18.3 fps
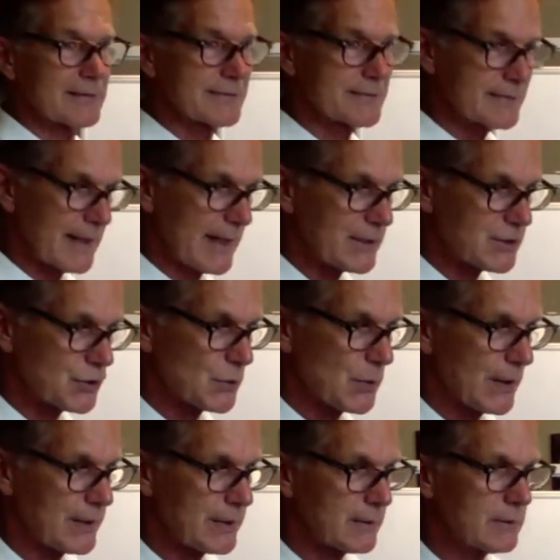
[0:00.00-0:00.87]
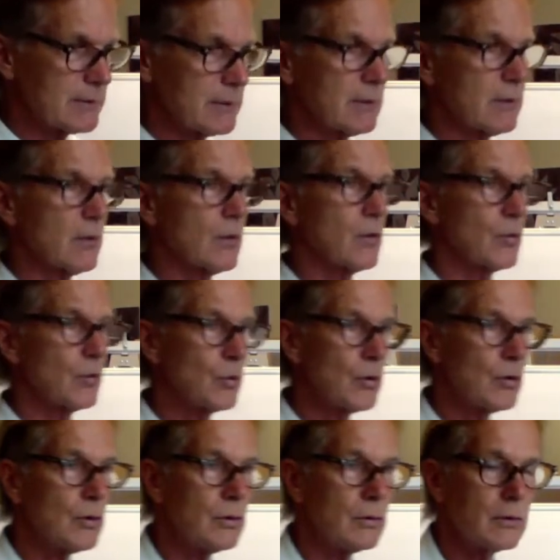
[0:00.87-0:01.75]
a saturated
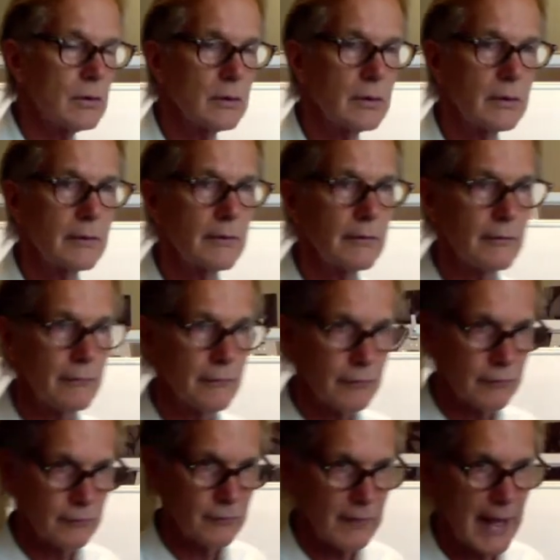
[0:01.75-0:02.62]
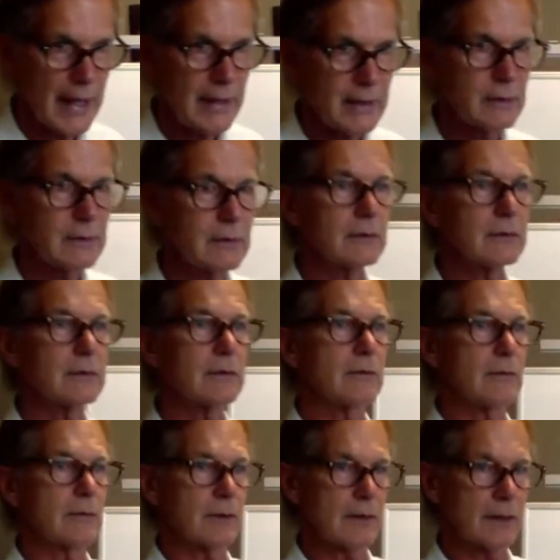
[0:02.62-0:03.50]
wool
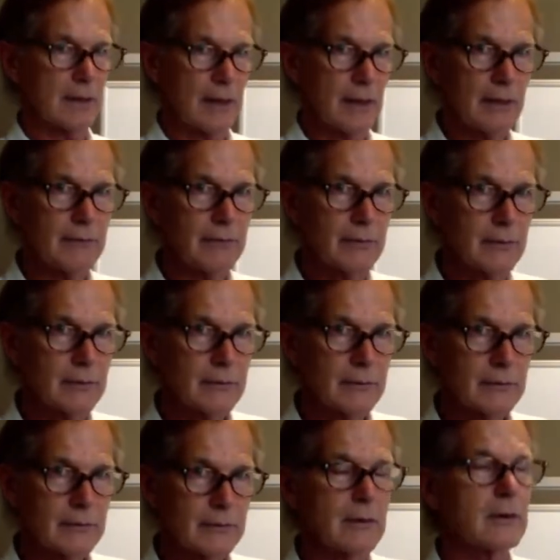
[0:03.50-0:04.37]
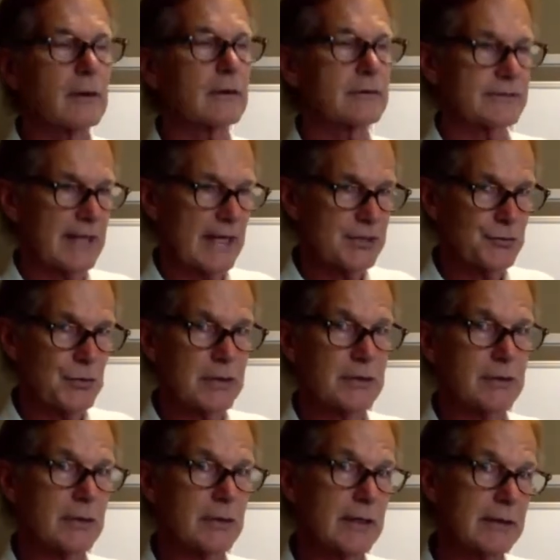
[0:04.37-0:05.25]
flannel cover
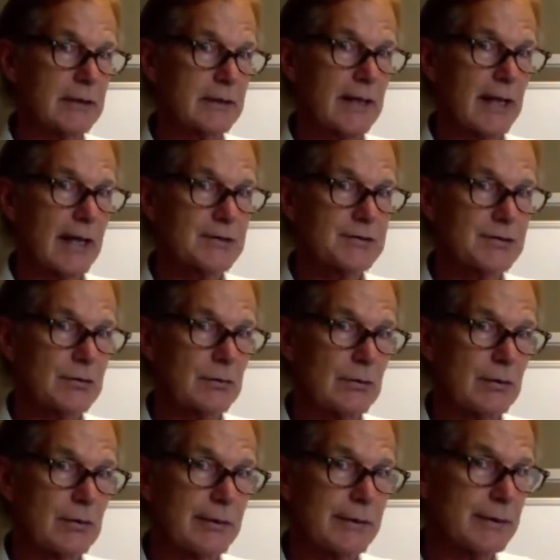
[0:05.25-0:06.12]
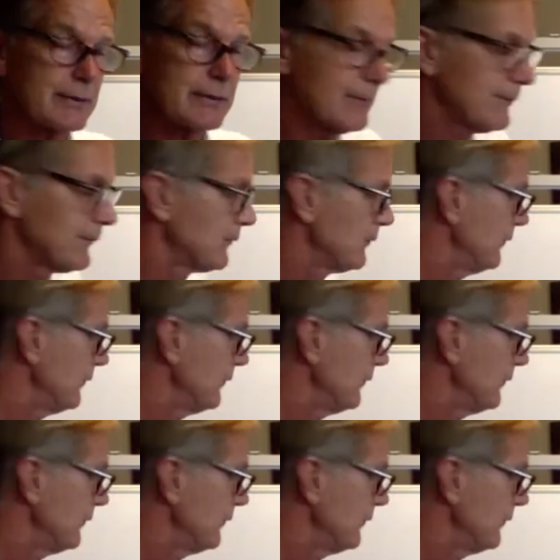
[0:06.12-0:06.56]
saturated in castor oil.